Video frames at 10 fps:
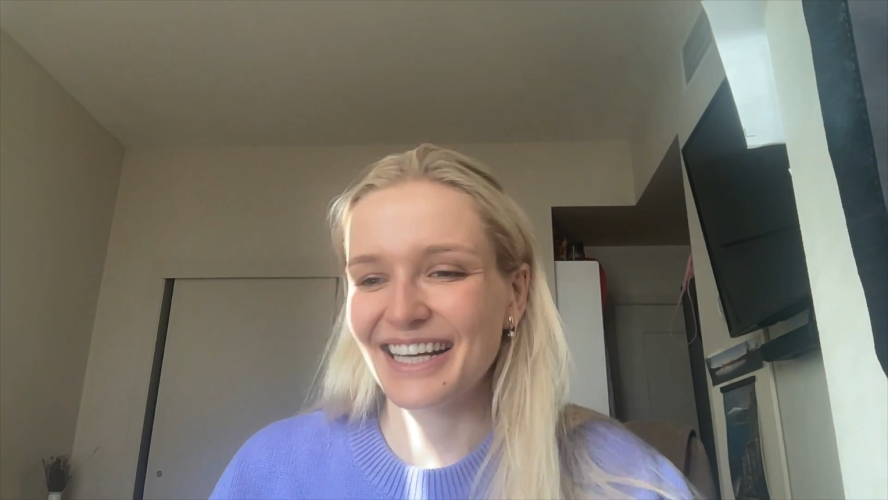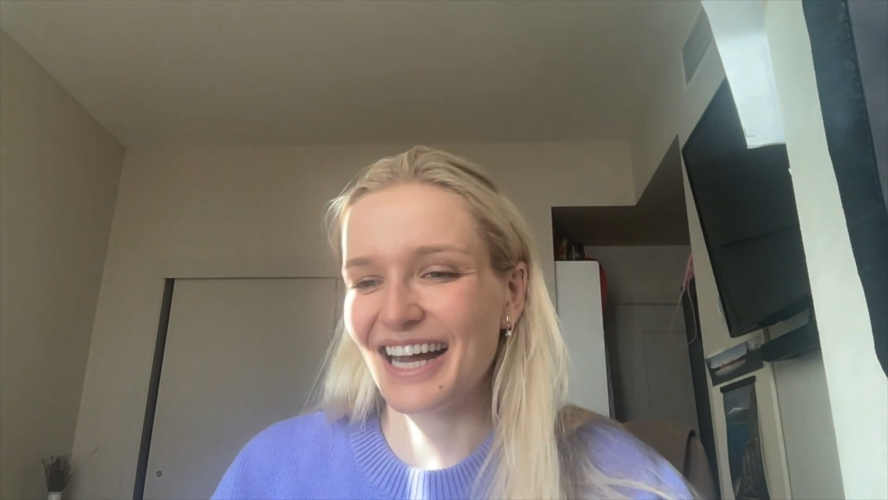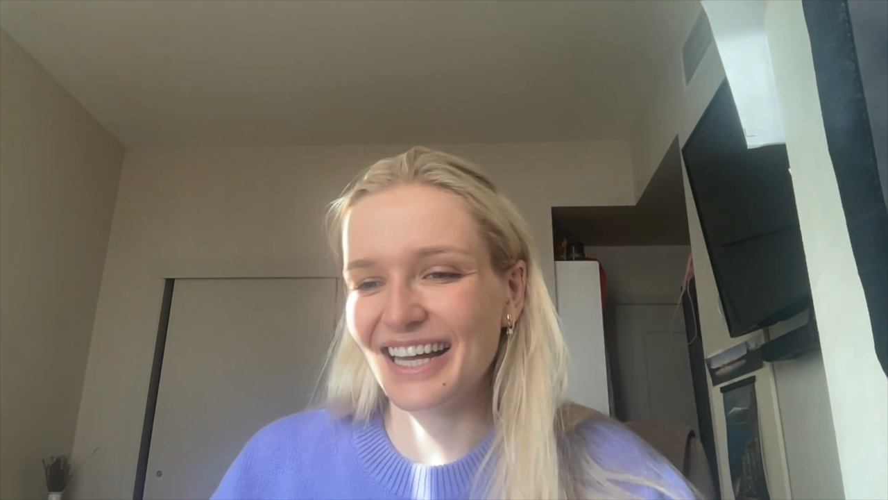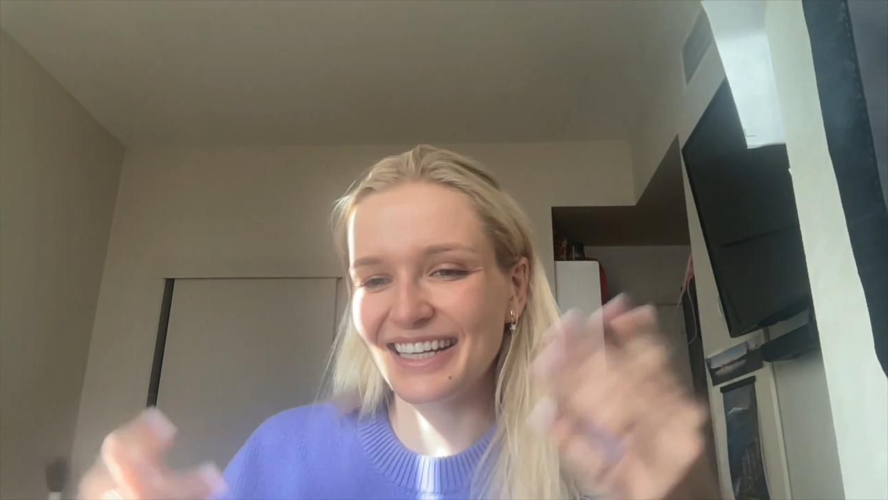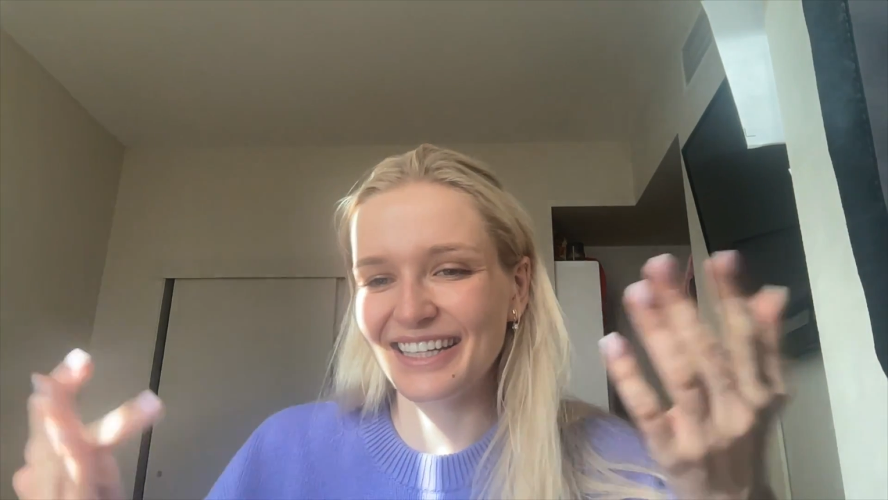
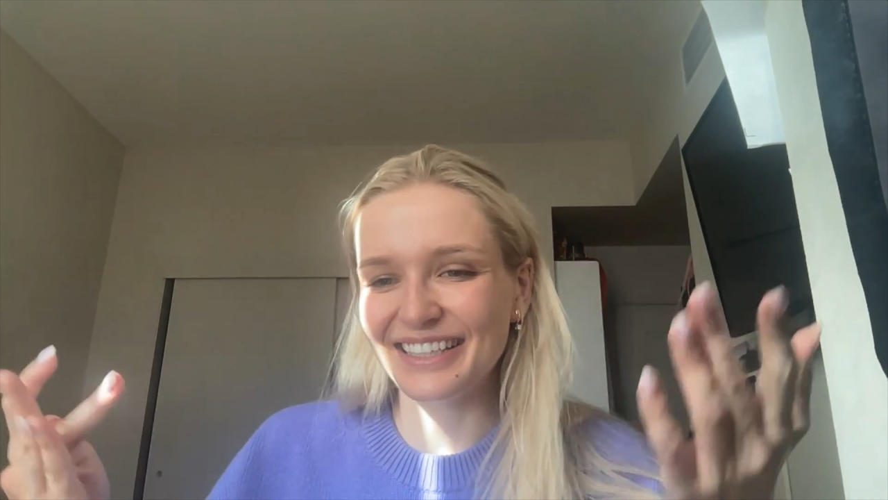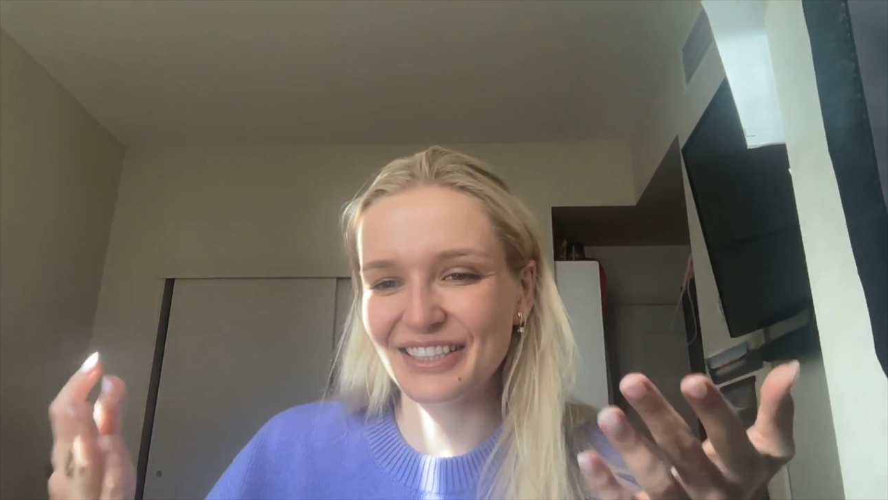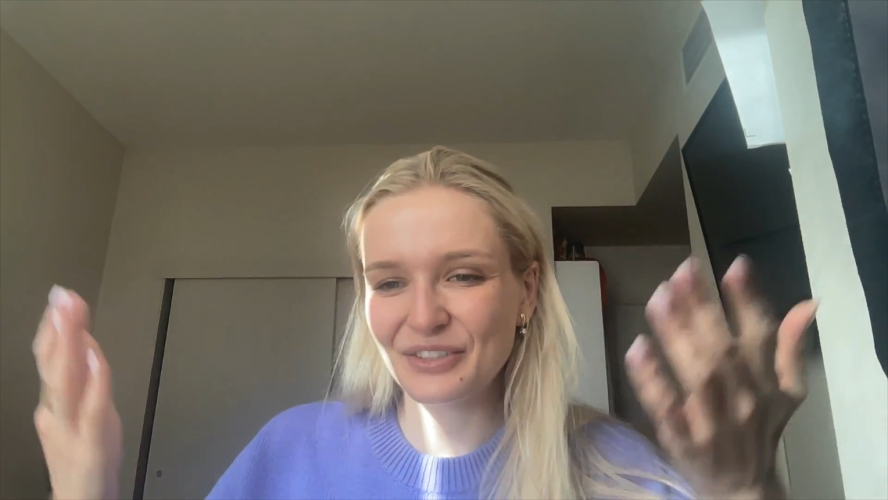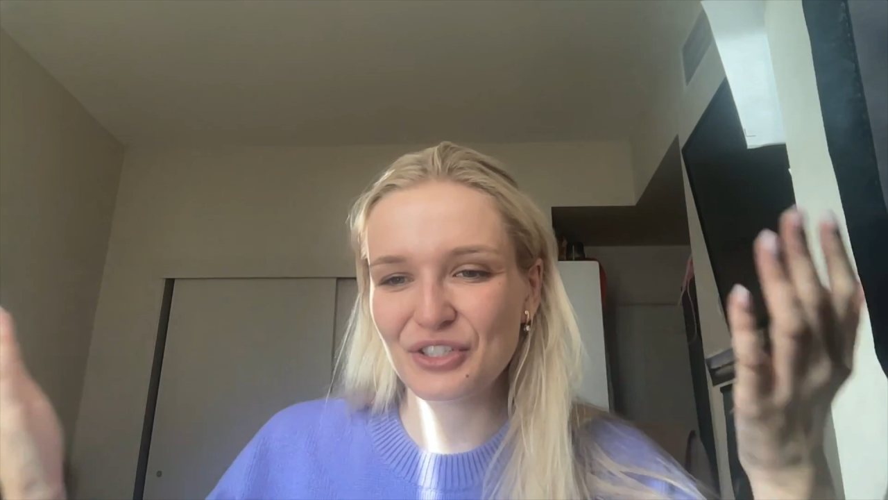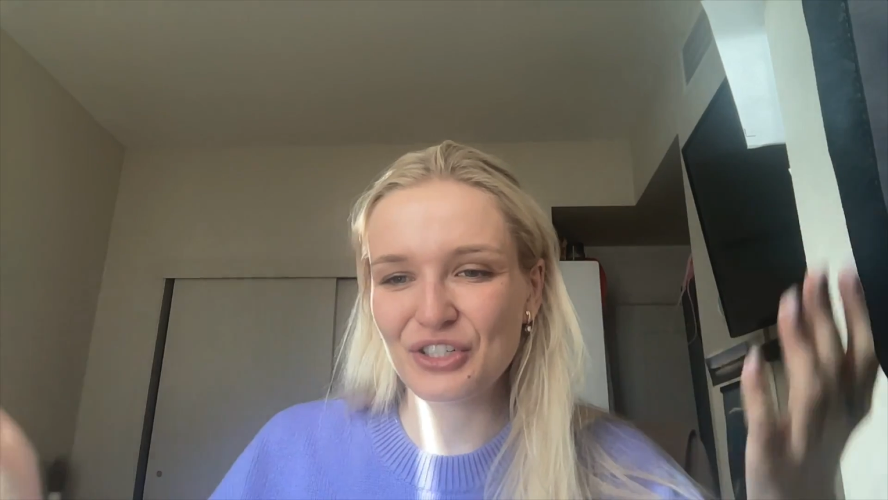
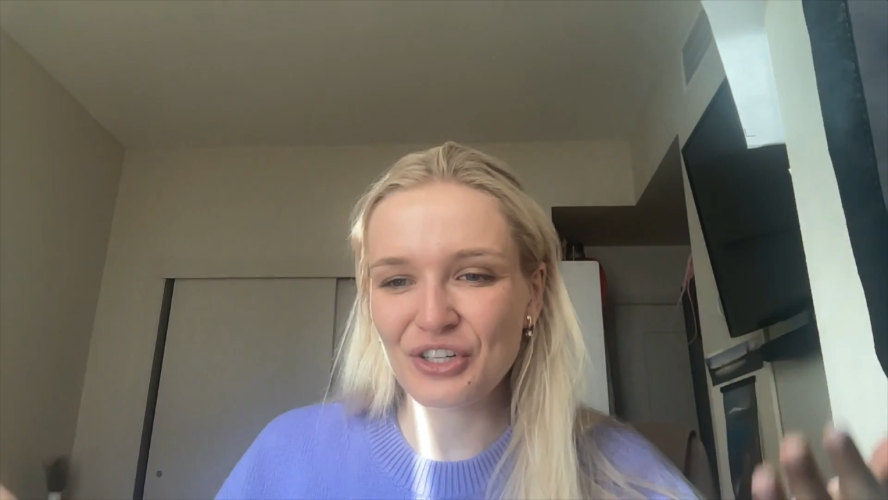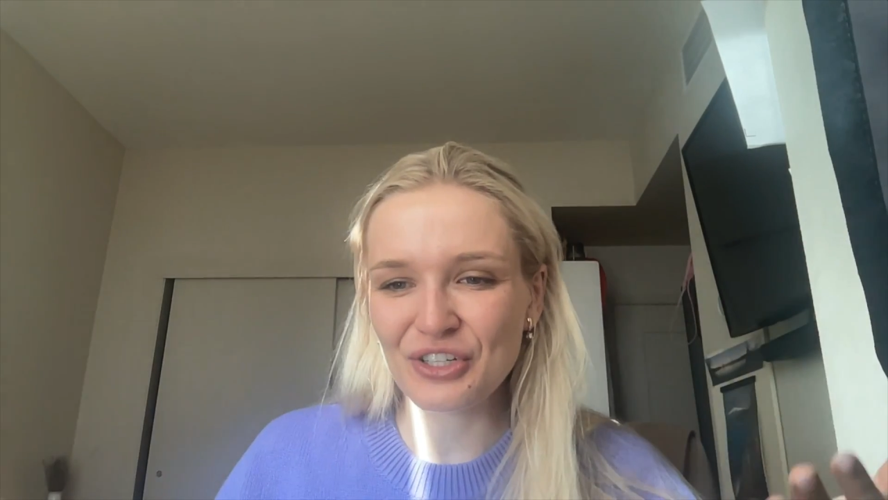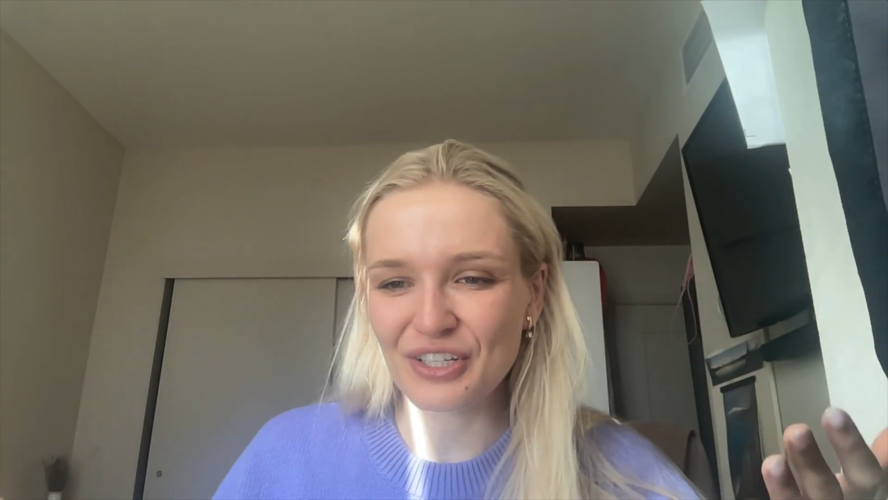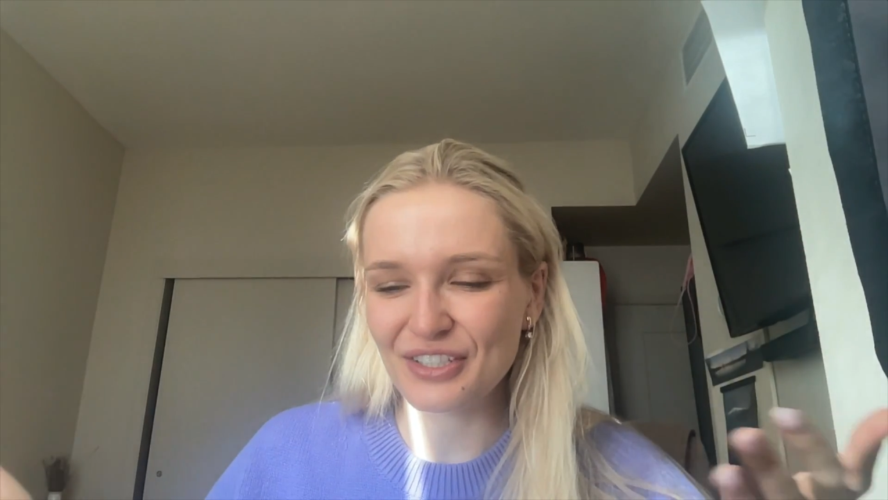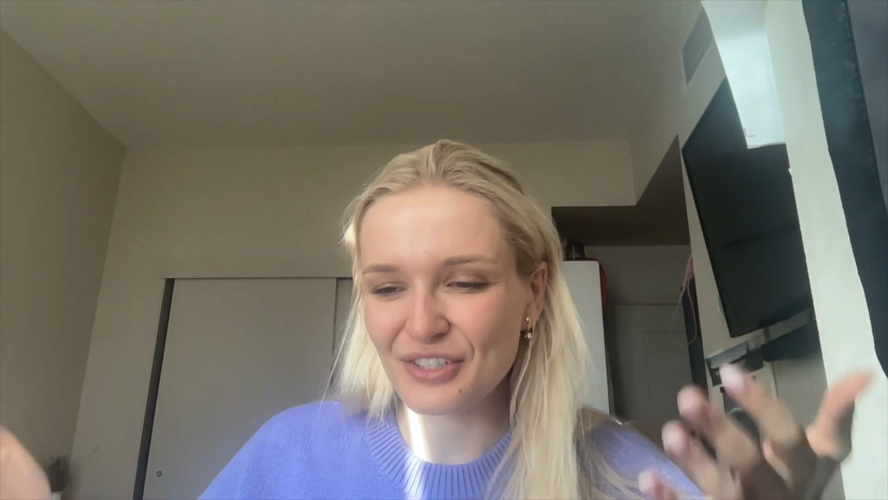I took a